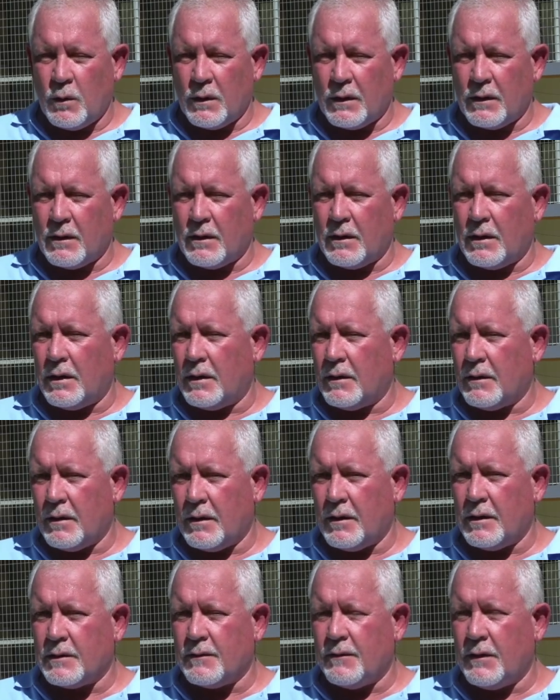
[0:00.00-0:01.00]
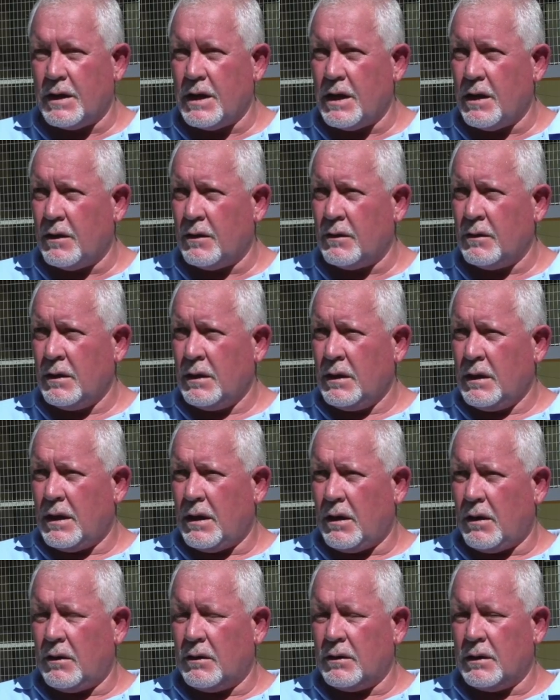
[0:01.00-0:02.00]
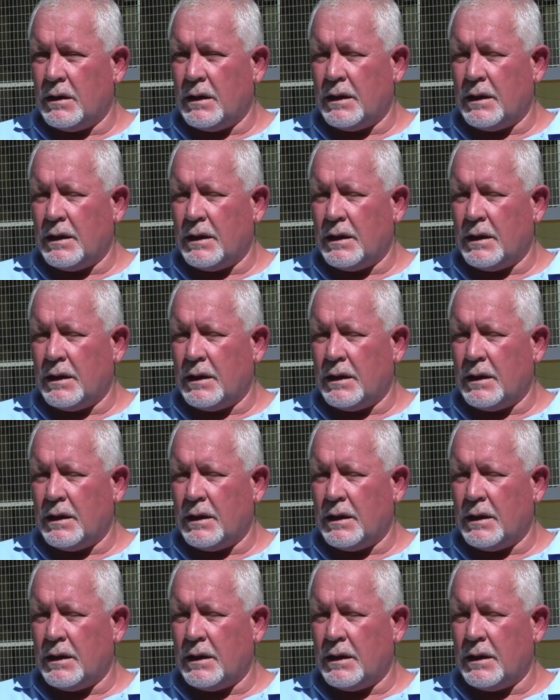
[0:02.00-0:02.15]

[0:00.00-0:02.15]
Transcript: with this video on